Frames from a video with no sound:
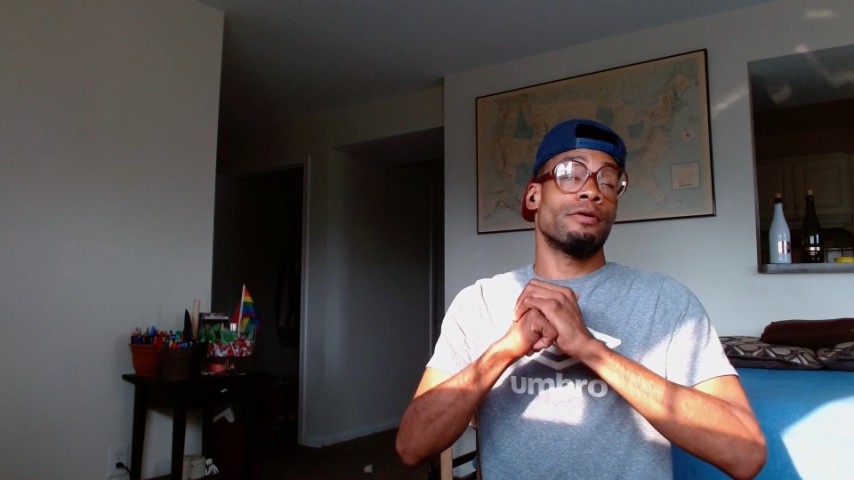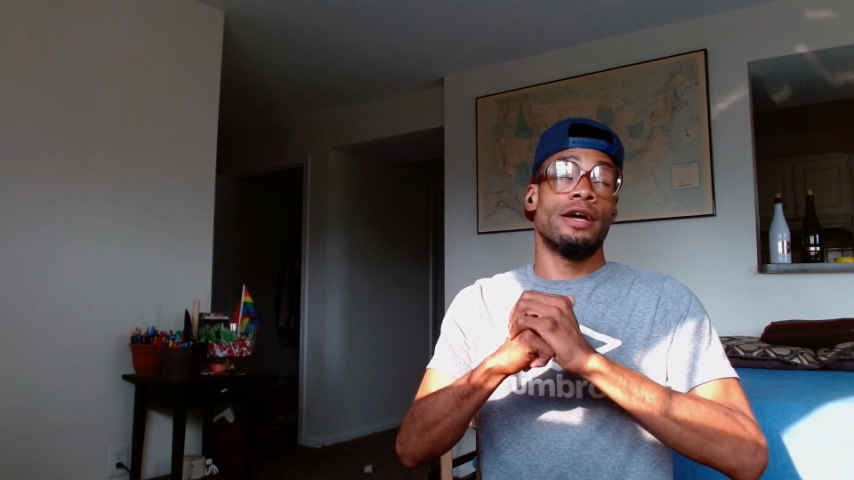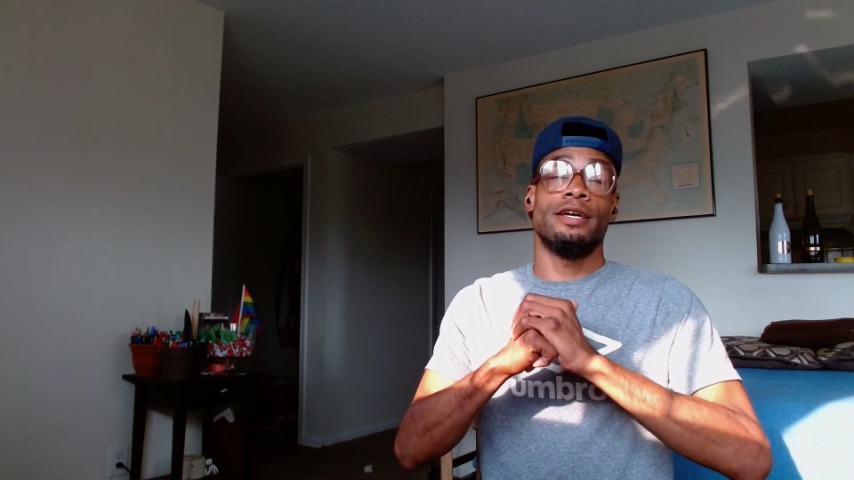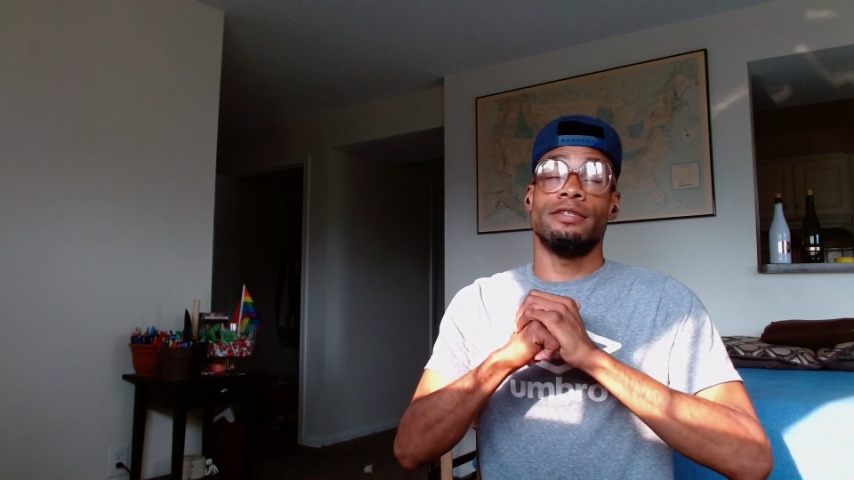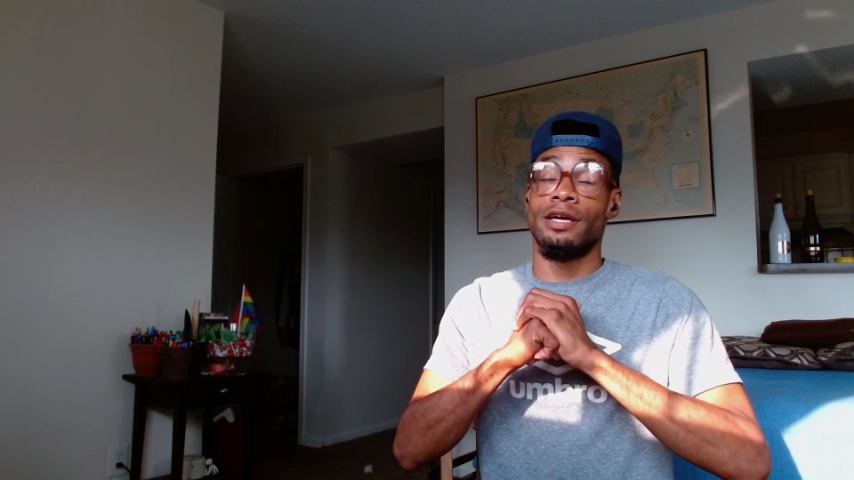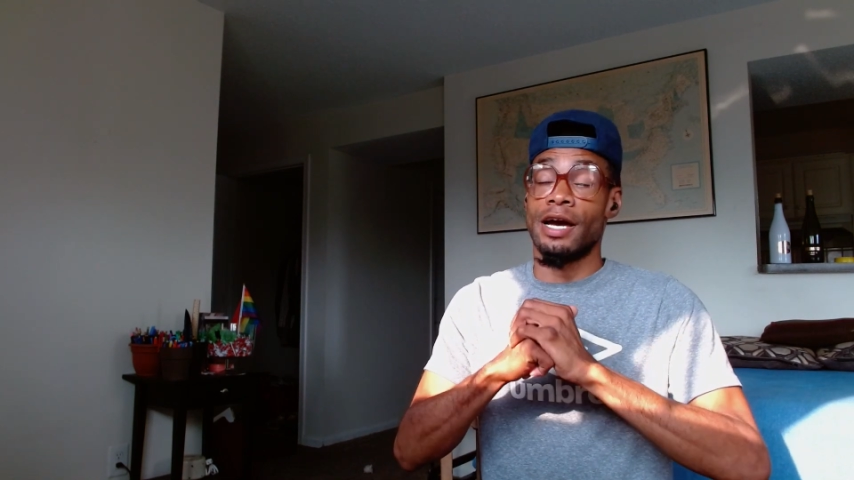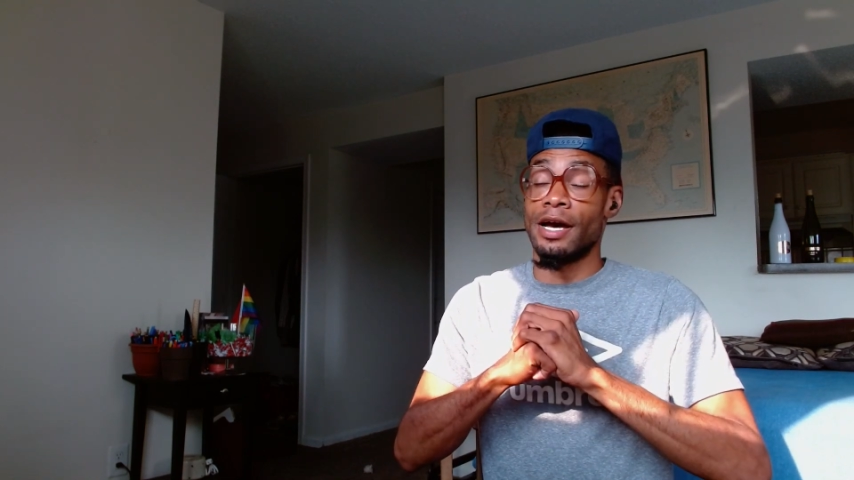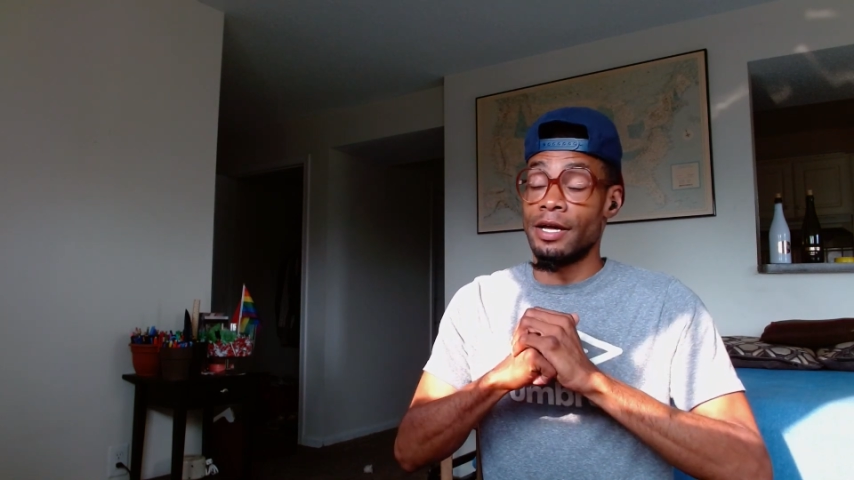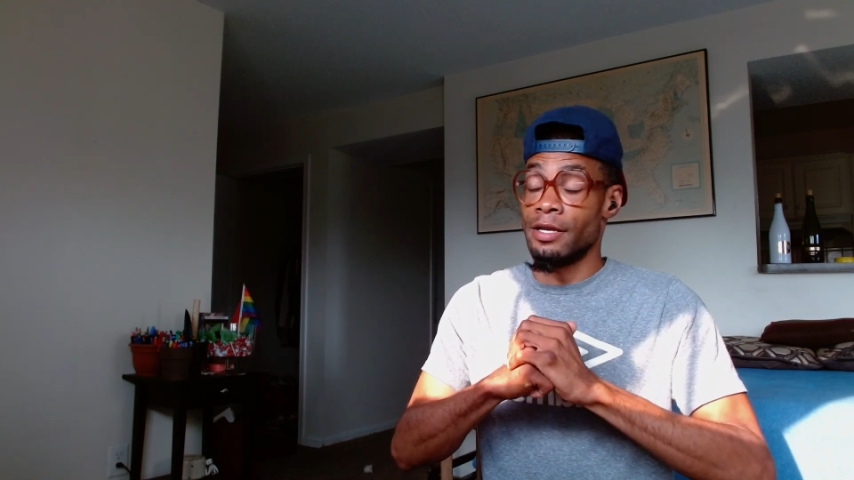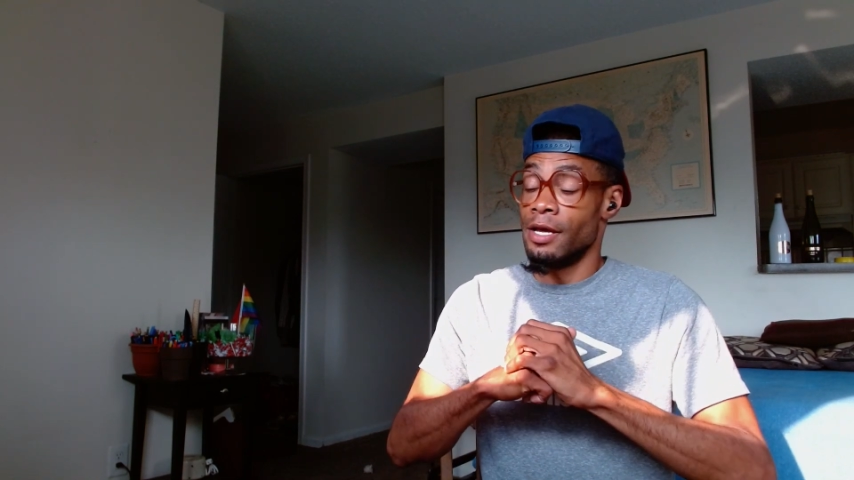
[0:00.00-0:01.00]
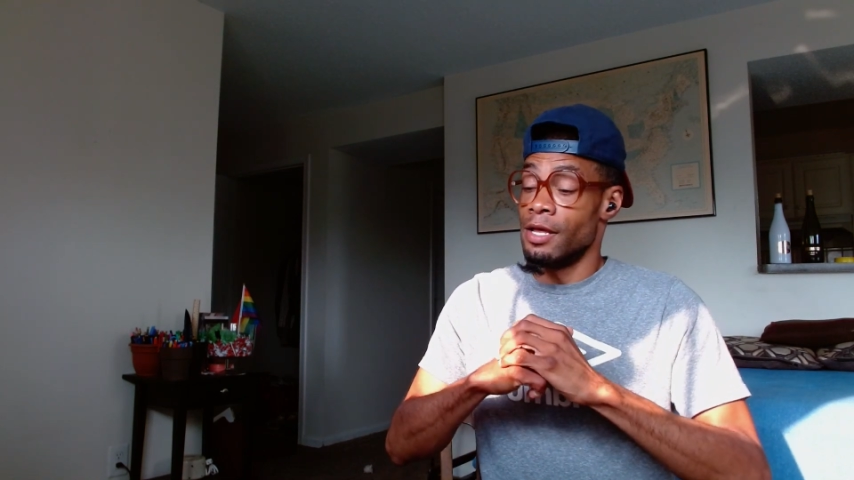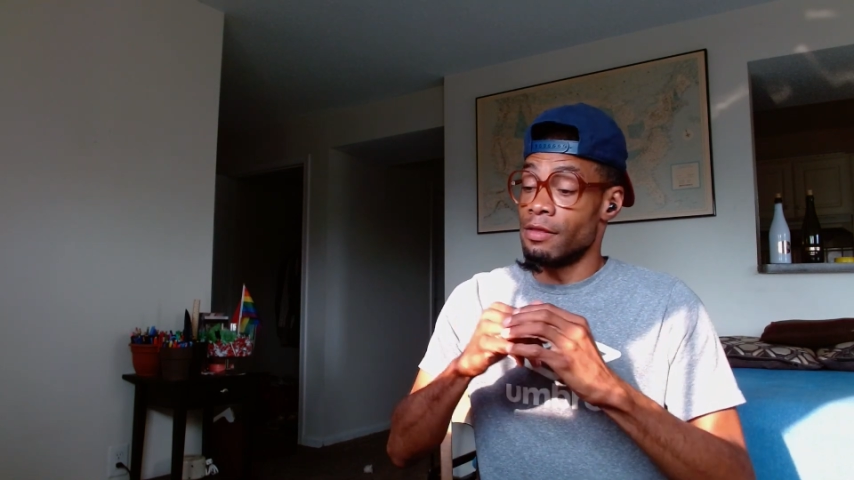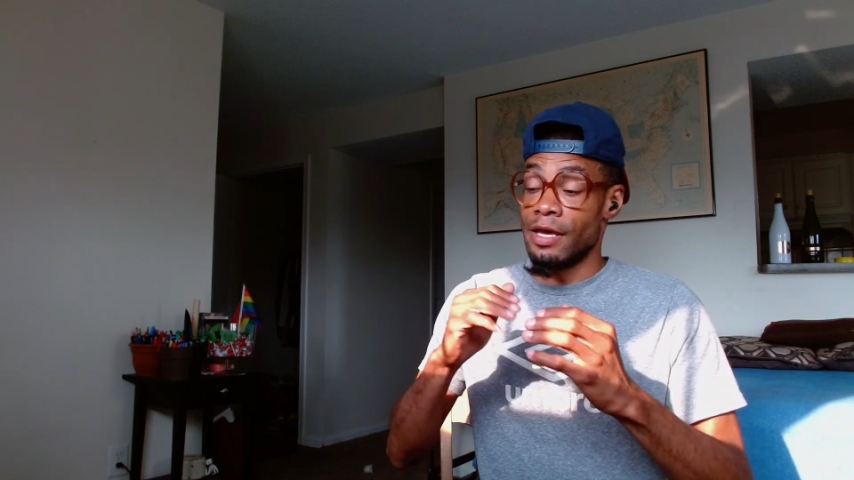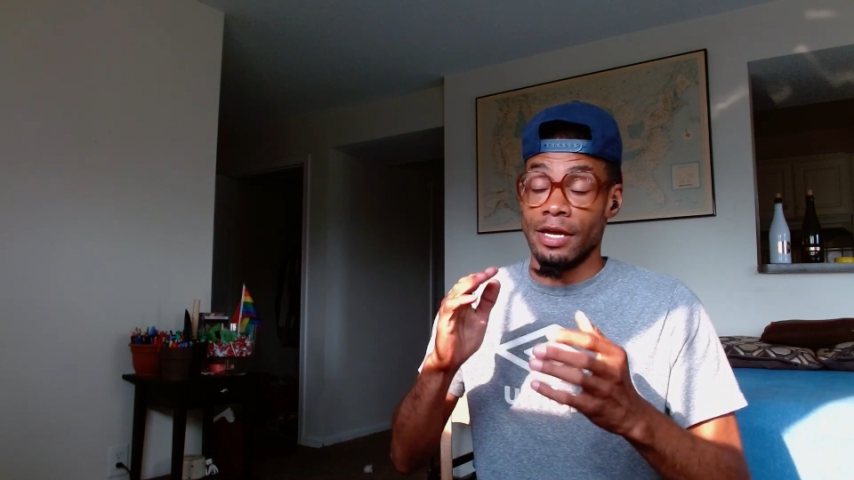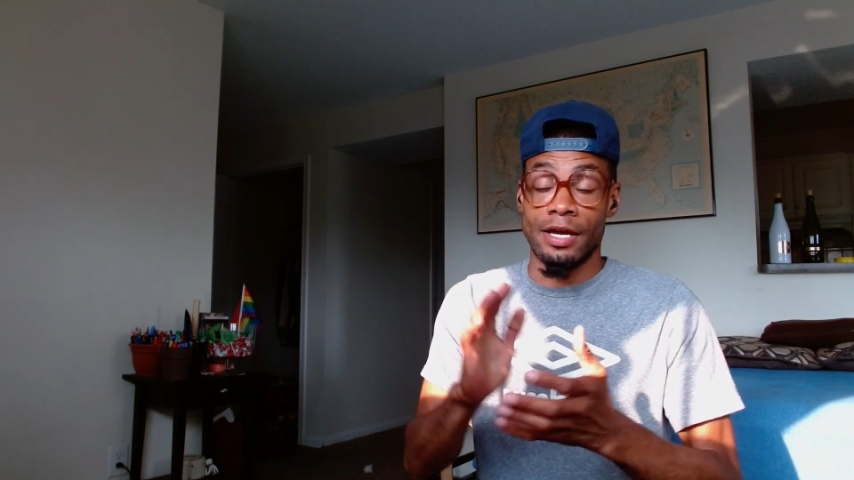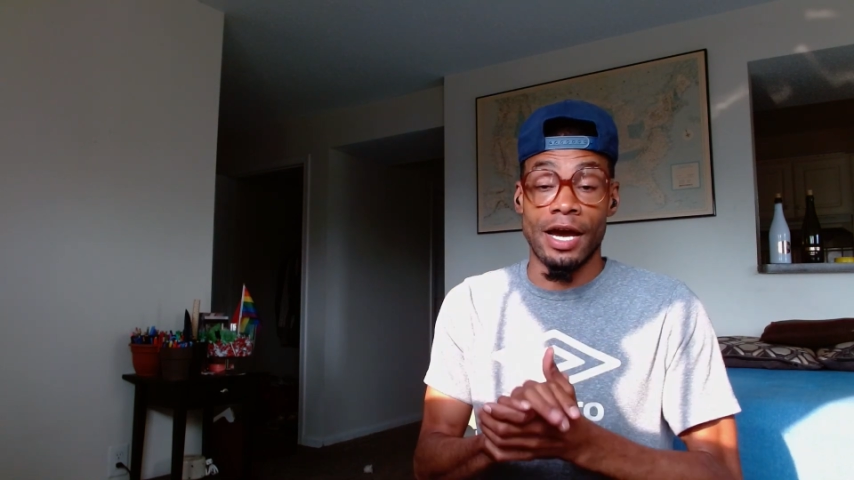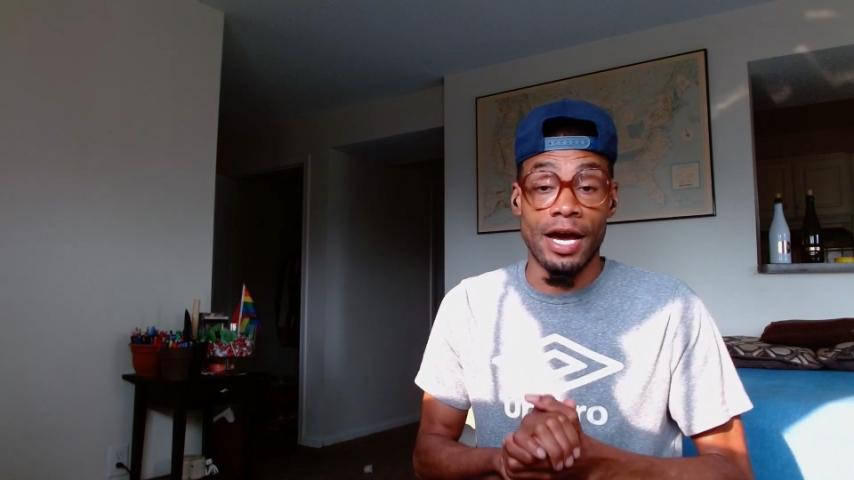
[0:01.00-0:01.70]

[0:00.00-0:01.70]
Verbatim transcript: God. Thank God.